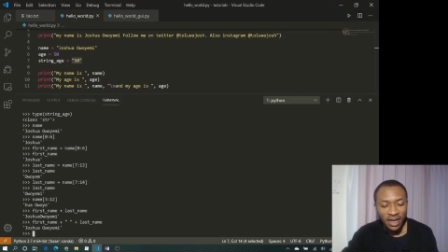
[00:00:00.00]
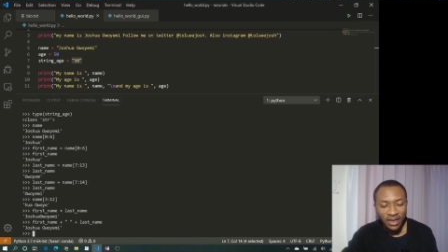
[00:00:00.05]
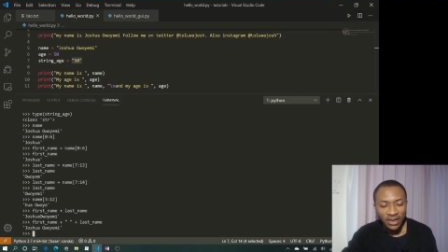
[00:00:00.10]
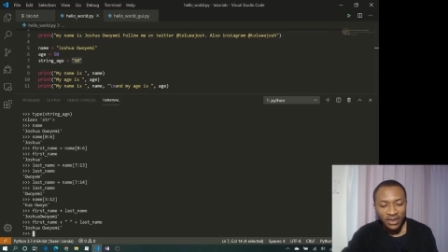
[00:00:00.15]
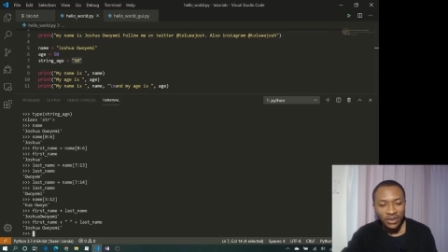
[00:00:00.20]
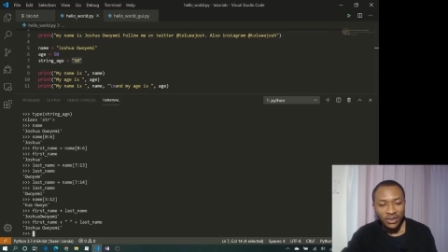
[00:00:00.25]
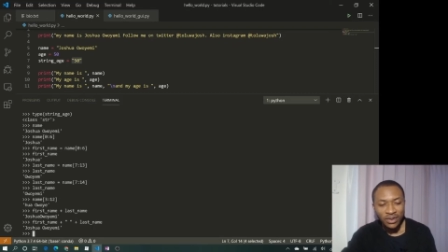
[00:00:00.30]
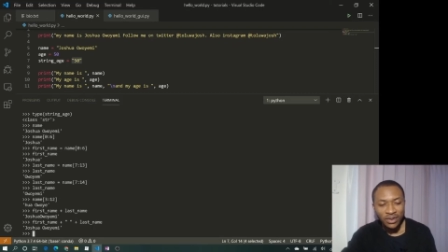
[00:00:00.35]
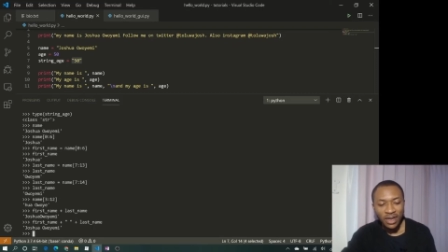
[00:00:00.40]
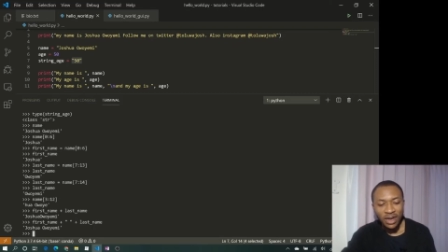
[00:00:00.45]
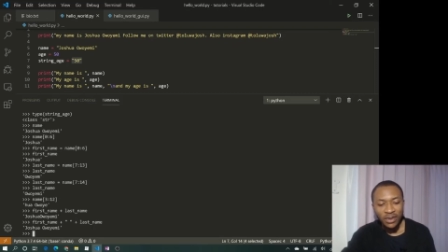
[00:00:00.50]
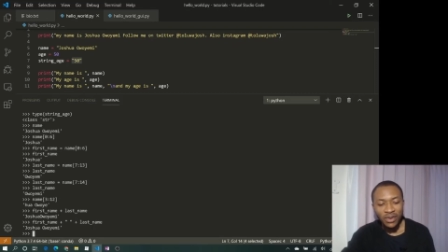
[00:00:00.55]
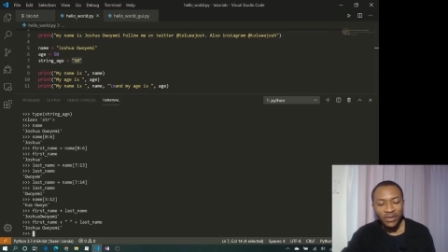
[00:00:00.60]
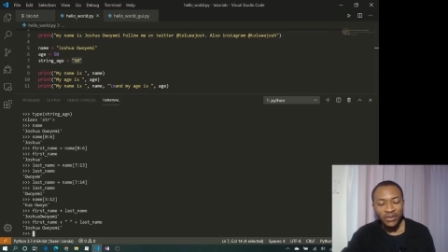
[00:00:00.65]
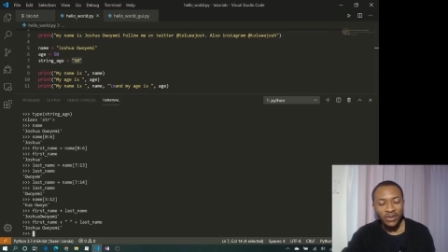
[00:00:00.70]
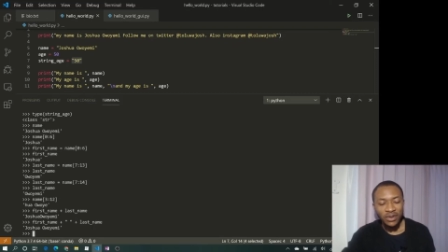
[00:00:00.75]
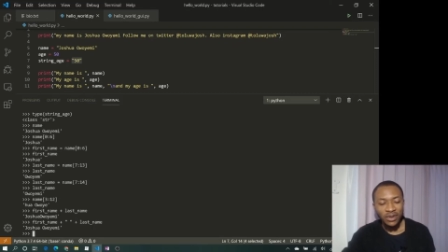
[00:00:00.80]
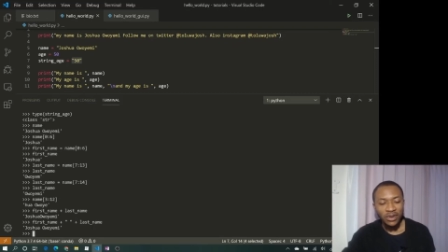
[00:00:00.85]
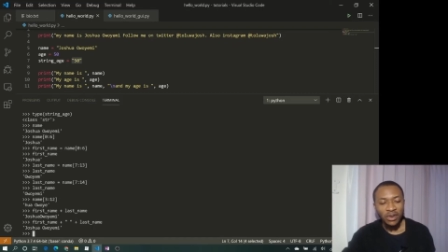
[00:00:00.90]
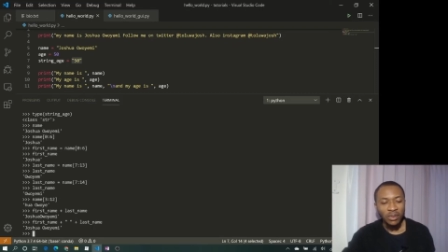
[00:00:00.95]
So now we've
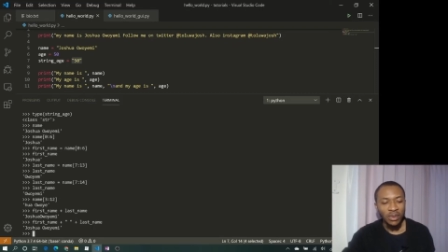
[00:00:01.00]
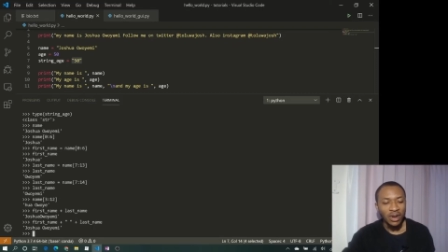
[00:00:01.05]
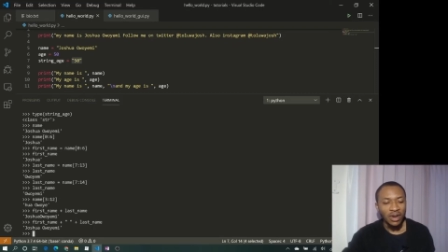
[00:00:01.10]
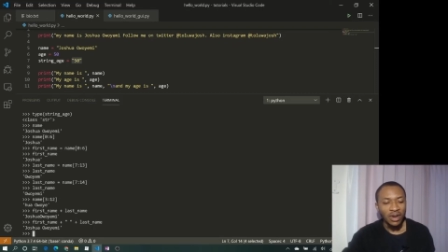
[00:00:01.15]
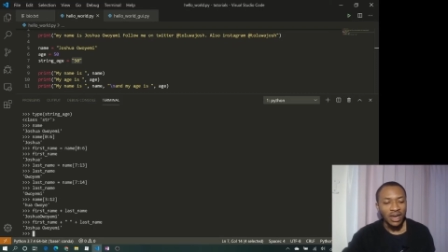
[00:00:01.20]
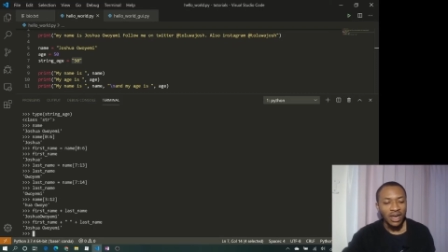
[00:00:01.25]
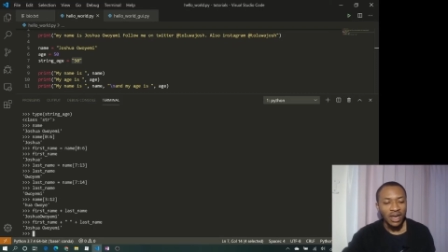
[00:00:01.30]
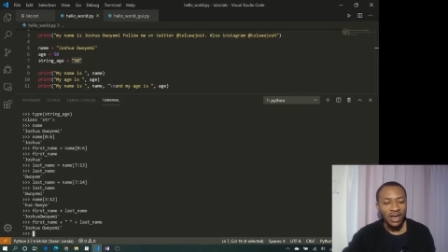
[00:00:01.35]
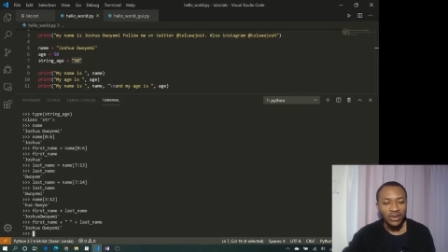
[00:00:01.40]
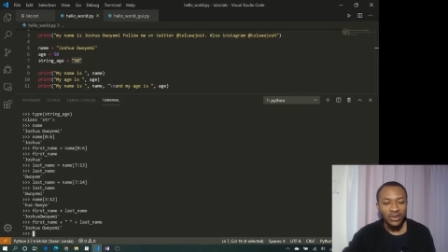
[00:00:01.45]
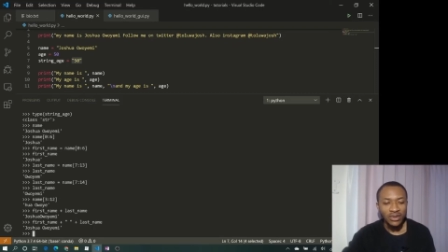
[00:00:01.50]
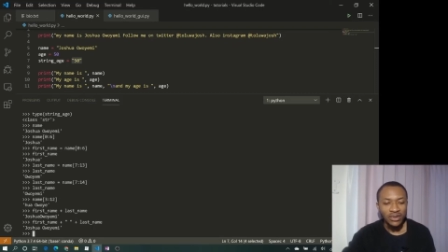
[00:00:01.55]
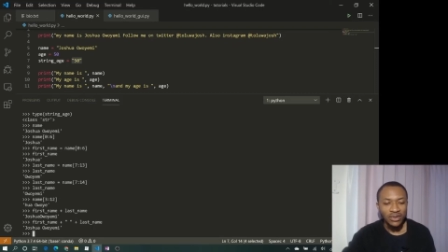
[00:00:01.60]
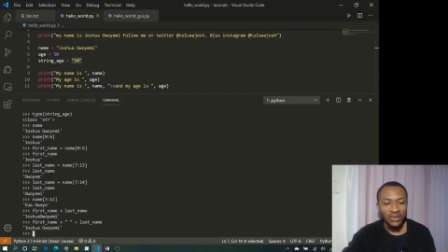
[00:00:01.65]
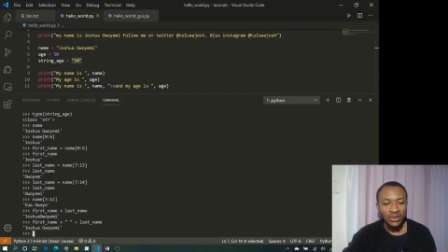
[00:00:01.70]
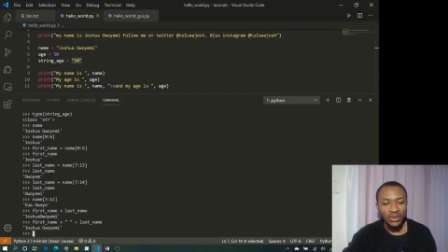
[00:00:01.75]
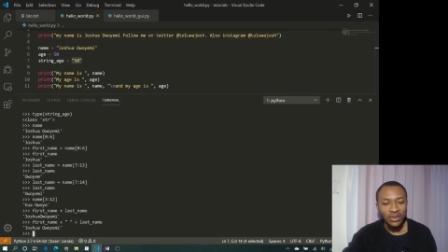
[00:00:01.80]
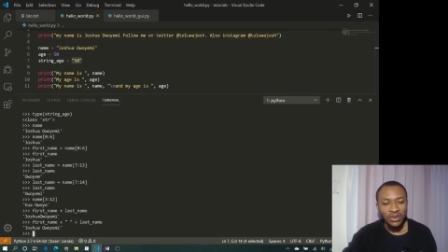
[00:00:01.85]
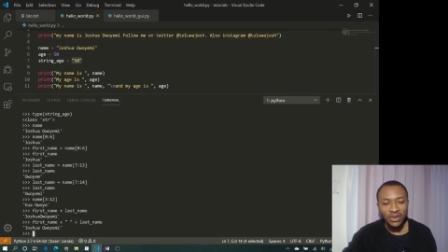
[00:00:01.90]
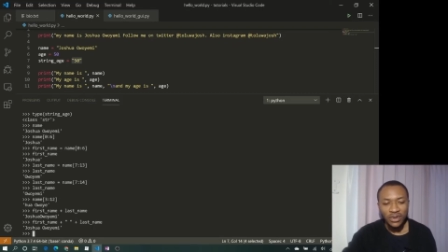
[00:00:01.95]
talked about how
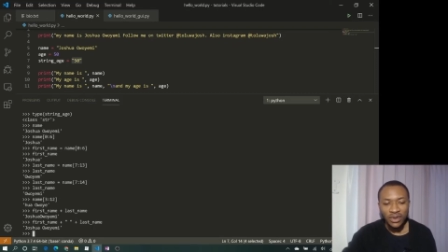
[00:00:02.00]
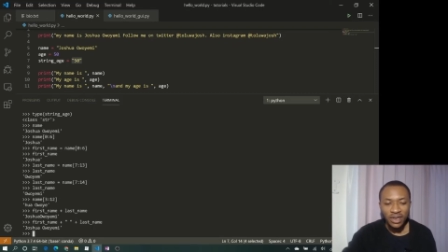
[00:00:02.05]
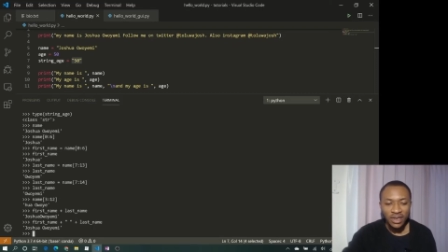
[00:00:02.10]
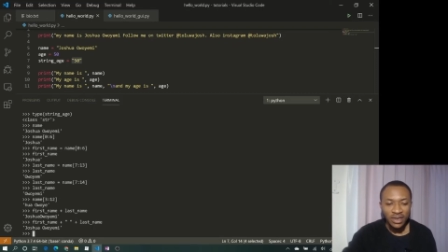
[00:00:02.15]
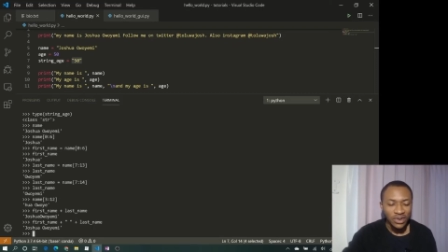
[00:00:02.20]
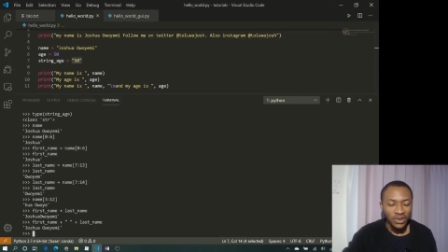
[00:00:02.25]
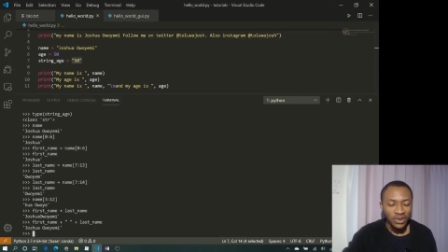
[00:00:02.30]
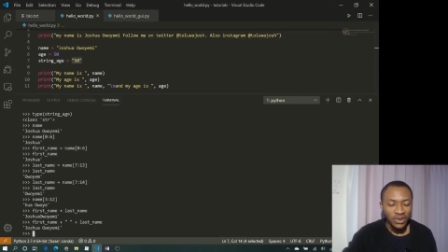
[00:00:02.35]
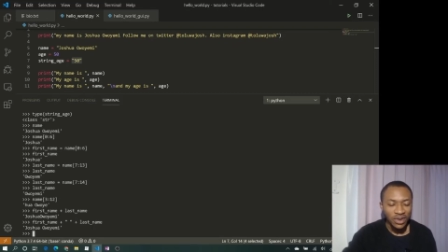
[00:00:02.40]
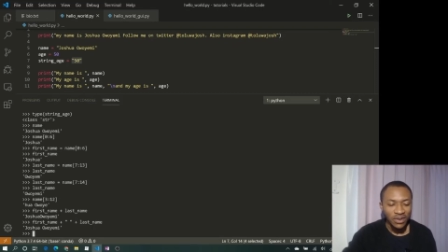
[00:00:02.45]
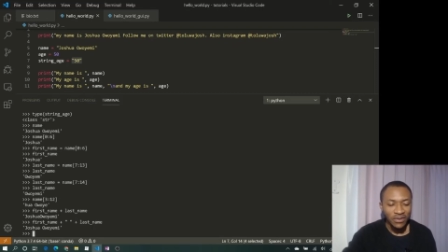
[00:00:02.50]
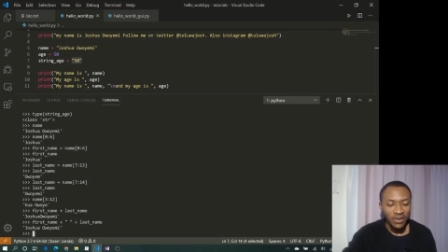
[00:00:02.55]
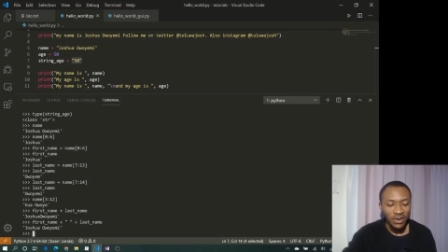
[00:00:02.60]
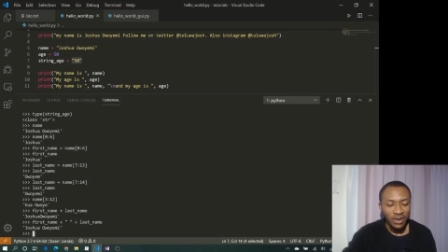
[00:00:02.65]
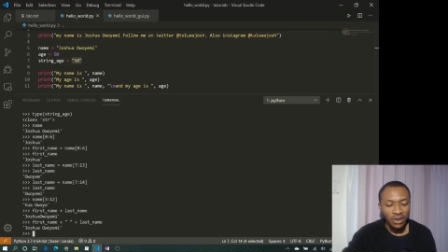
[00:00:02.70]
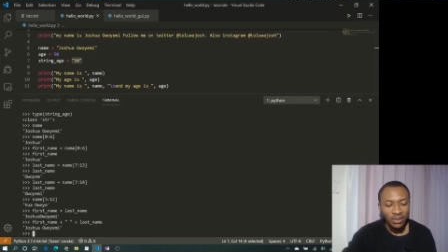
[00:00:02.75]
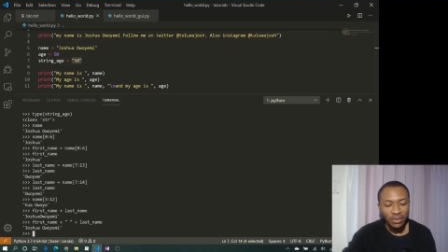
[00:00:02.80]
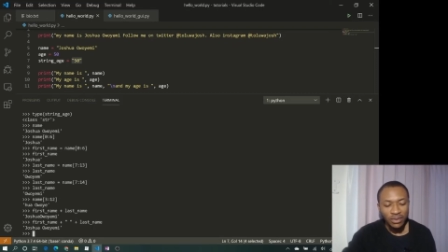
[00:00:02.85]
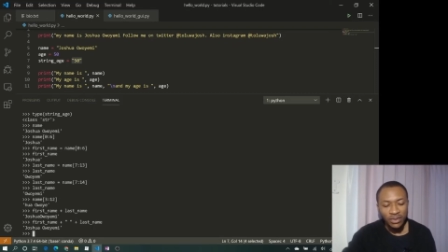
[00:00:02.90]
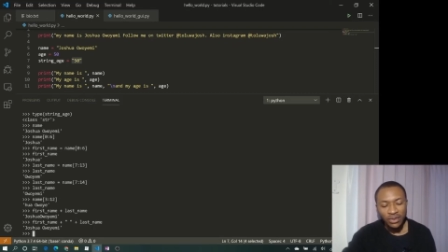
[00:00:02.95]
to create a string
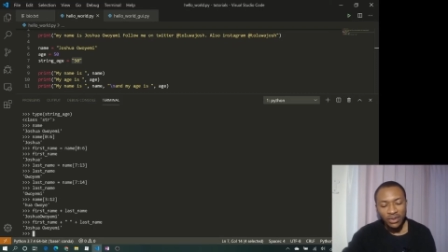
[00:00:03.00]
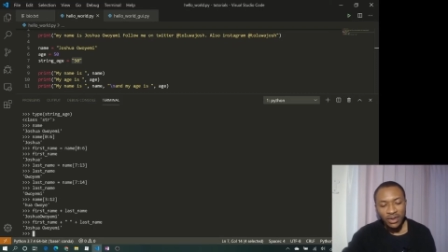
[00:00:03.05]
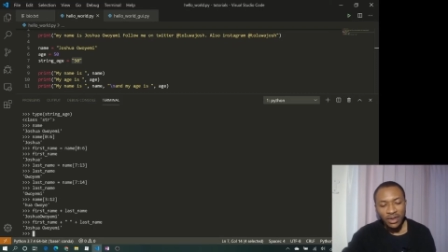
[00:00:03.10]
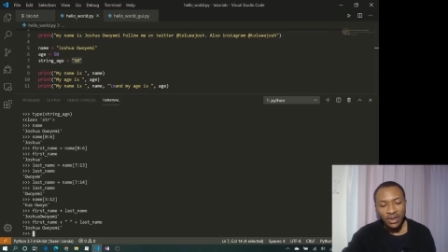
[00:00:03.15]
variable,